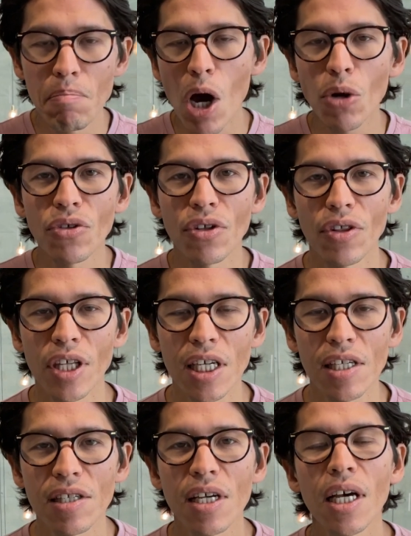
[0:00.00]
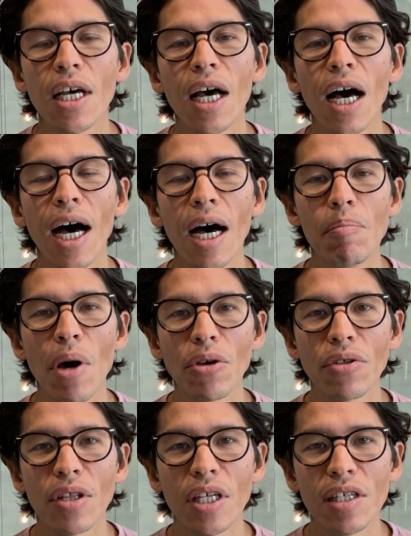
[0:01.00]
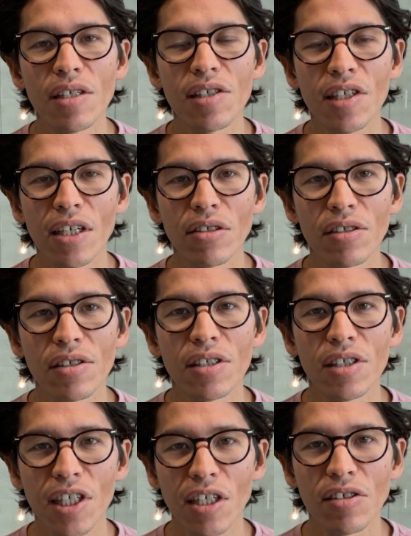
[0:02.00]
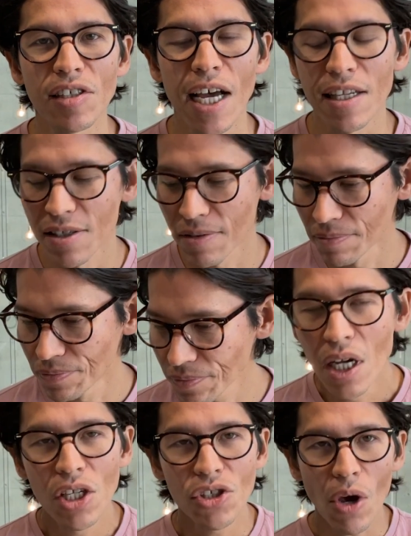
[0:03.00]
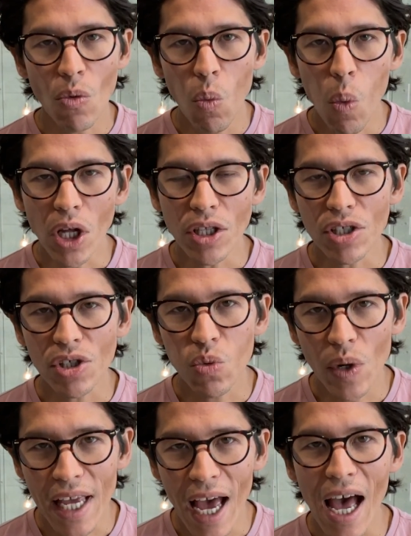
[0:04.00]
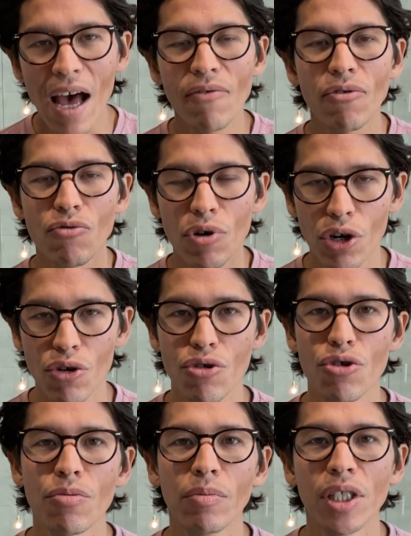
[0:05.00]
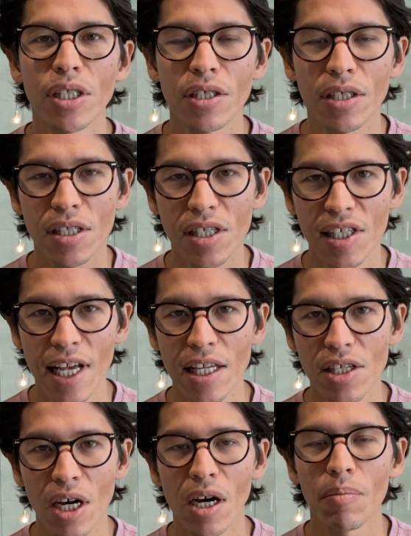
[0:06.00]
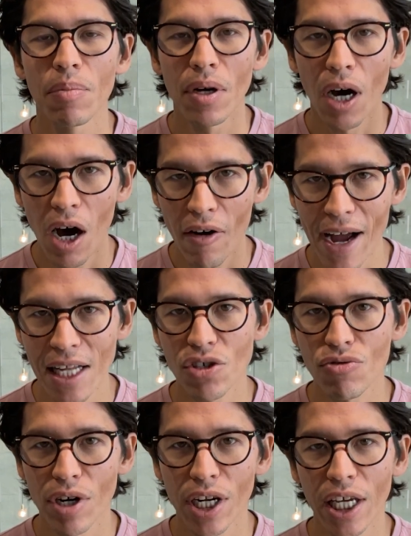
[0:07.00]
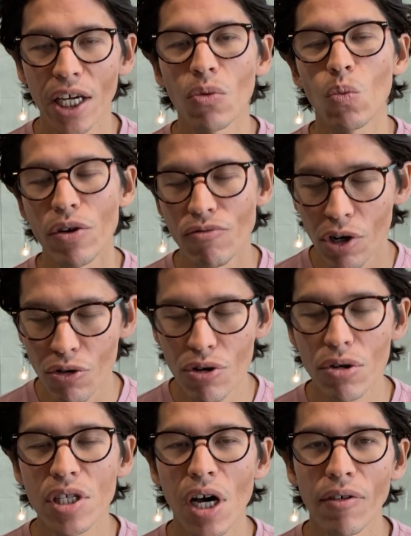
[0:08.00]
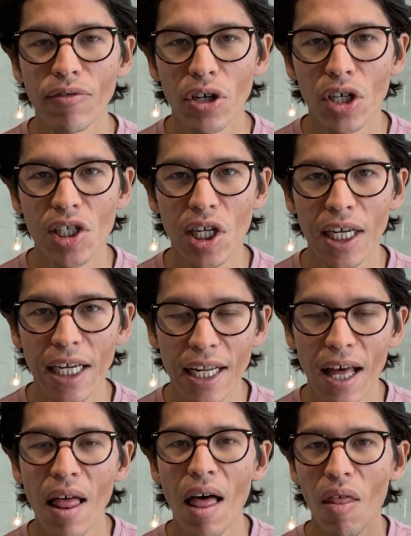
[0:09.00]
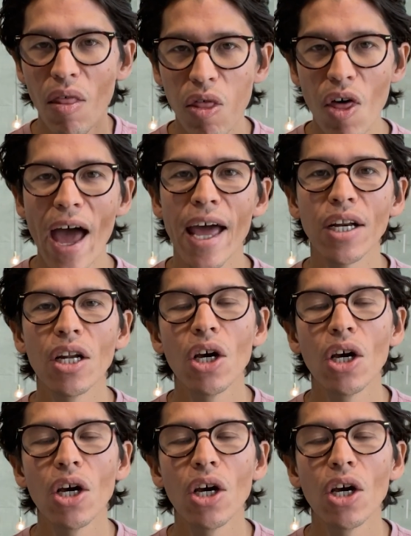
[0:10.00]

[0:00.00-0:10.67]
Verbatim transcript: both of these, uh, both of these skills, skill sets. So once we have recruitment set up, our ads running, we recruit our first cleaner, then